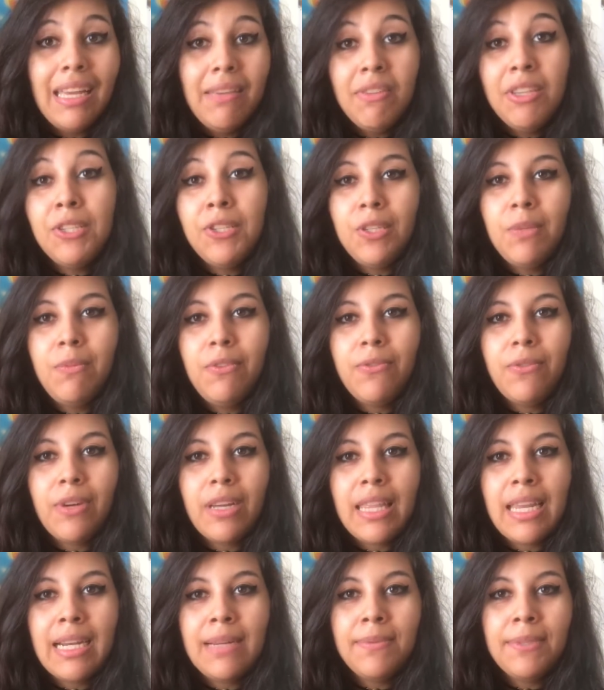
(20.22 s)
I mentioned
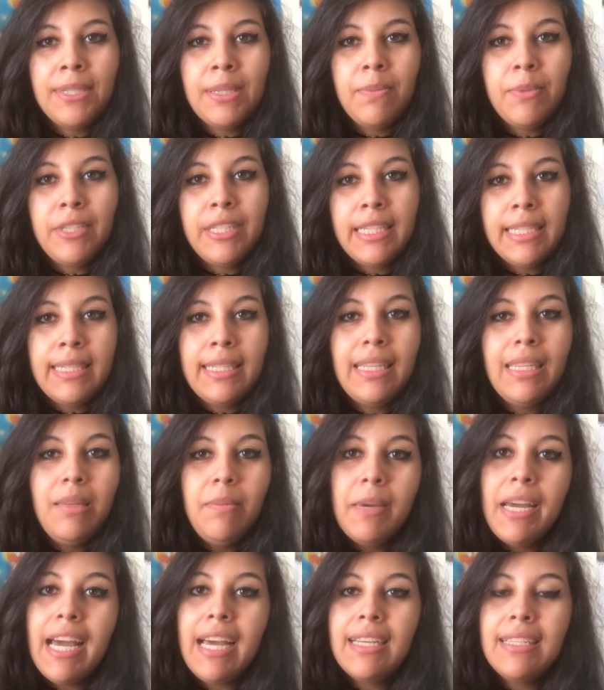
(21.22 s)
before that I was a barista in the
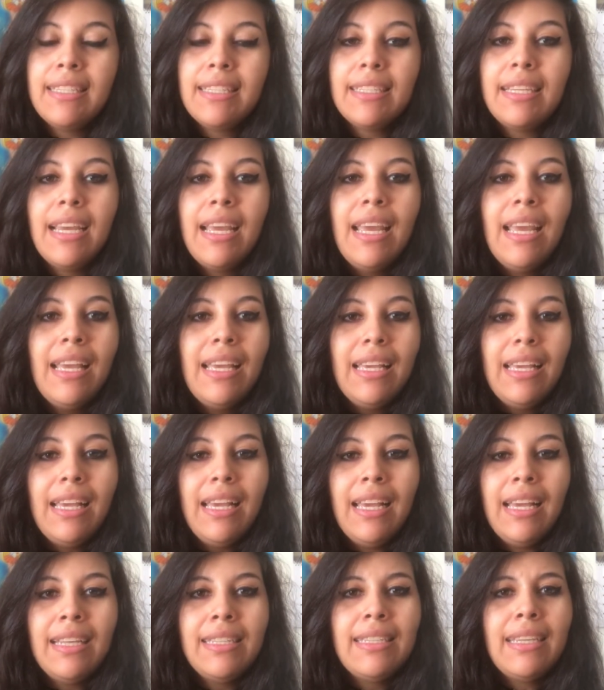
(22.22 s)
past,
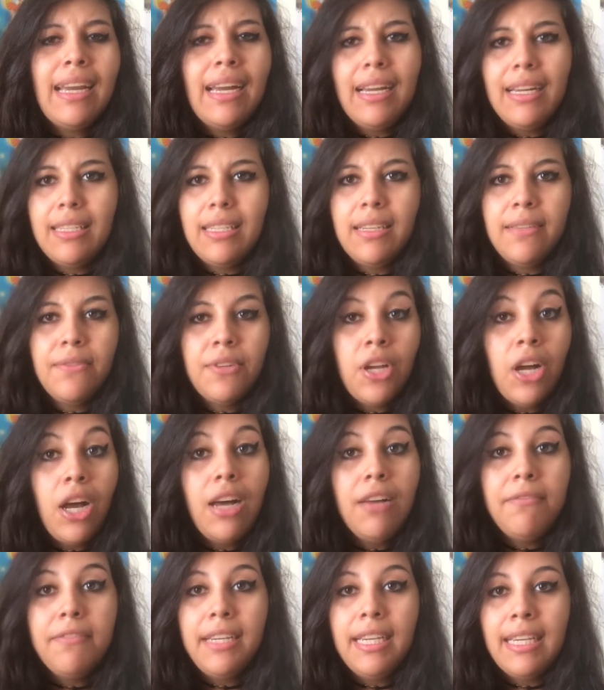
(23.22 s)
and I love
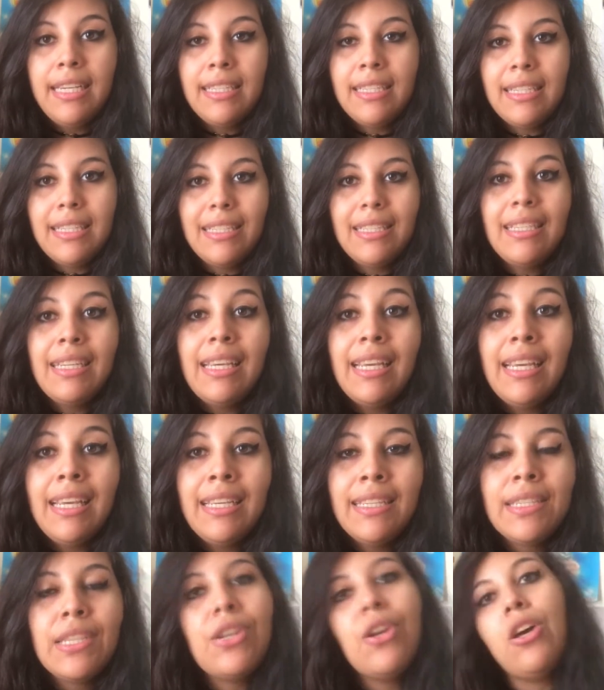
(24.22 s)
coffees and
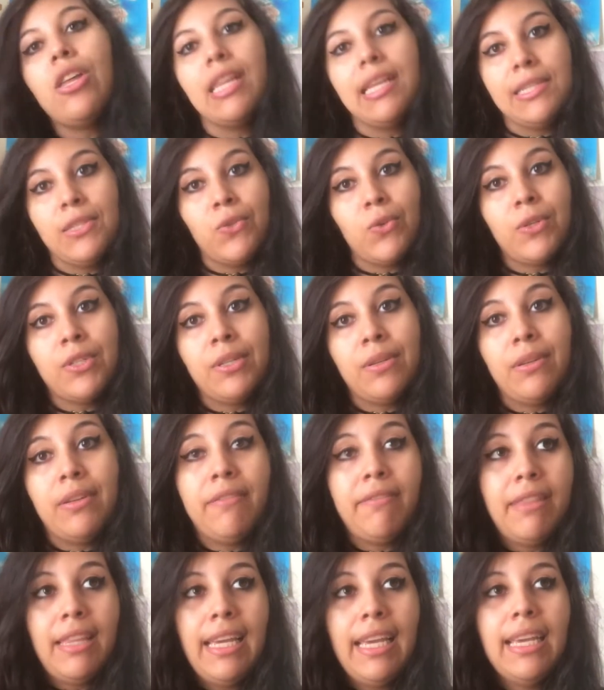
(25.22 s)
teas and all that sort
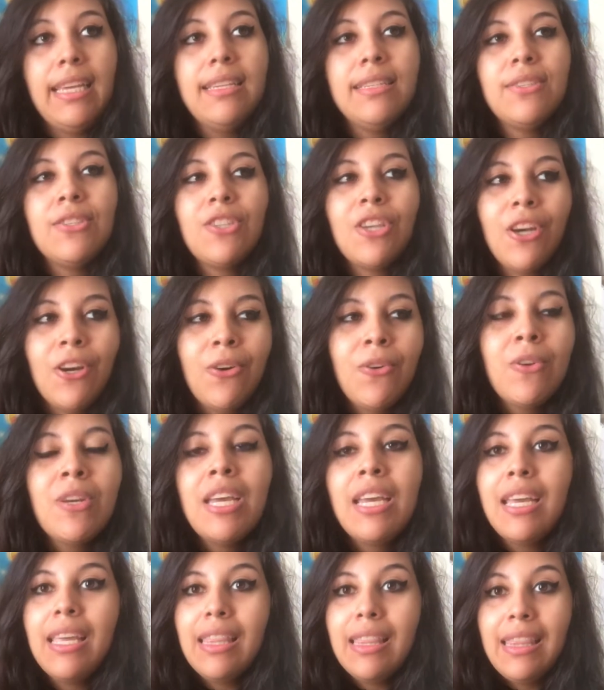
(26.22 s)
of thing, so
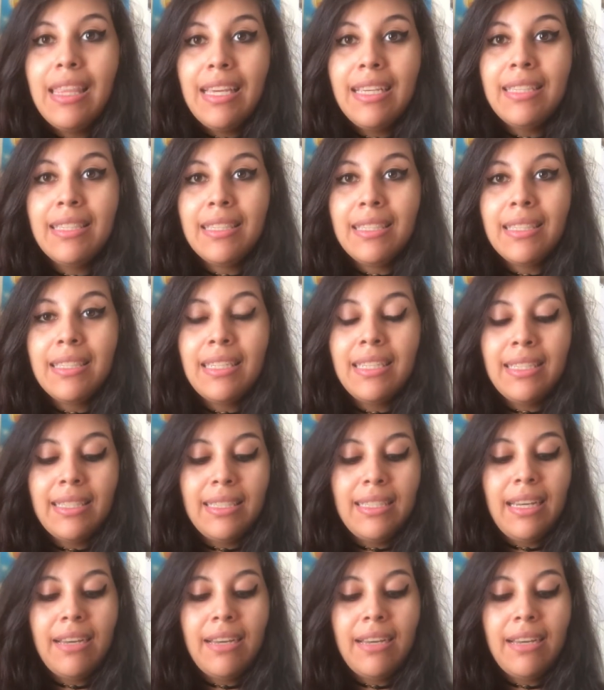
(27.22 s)
this is